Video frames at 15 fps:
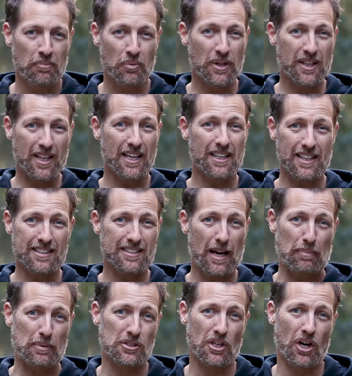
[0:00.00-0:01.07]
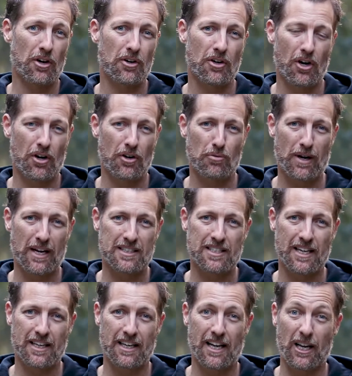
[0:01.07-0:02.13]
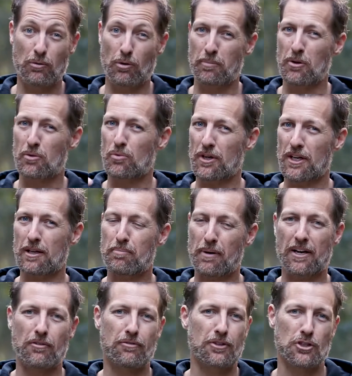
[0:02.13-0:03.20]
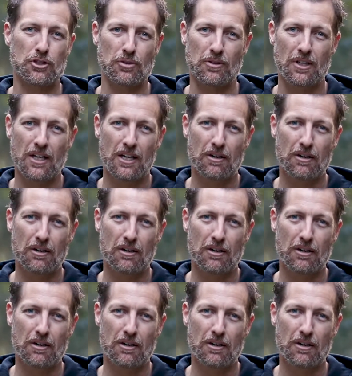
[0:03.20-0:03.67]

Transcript: We think this episode on run technique will be really beneficial